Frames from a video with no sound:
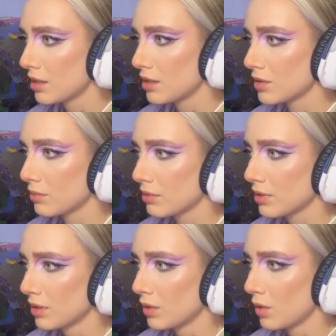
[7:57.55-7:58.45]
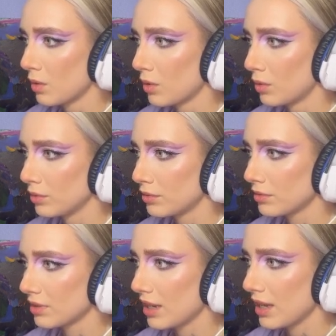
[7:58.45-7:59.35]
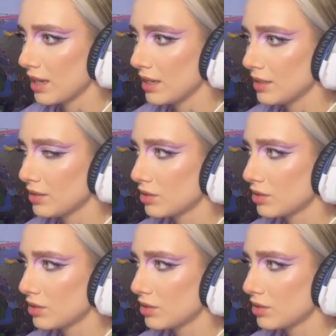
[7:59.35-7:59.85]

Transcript: So we're gonna go to the 8th